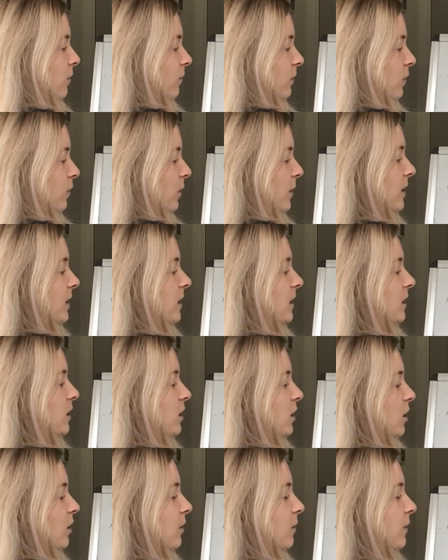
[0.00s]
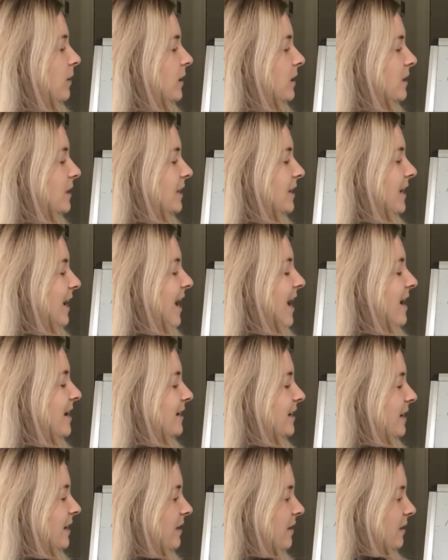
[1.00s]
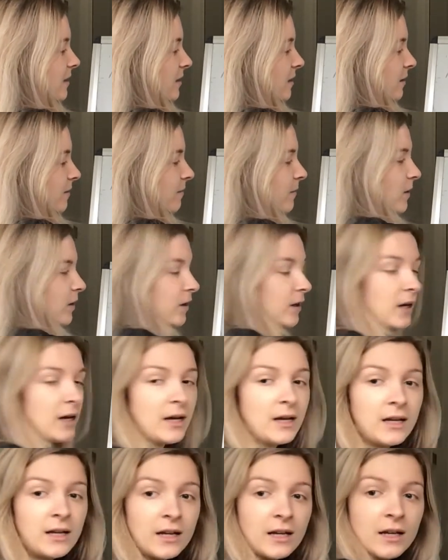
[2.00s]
22 is the addend, okay?